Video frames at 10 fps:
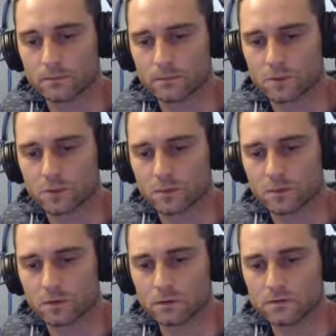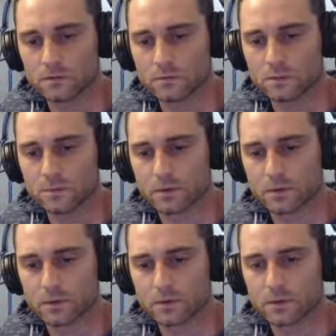do I want to leave some chips
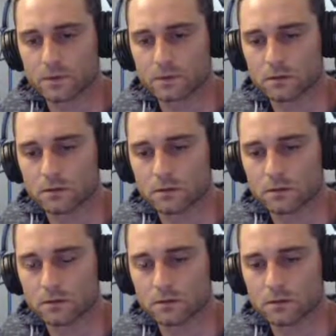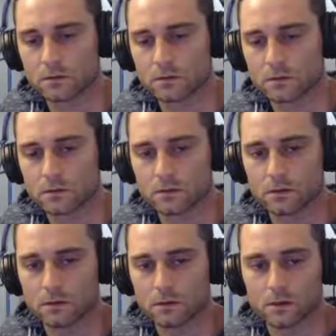behind?
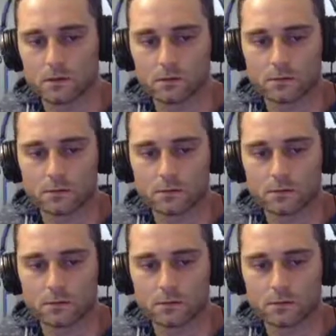No.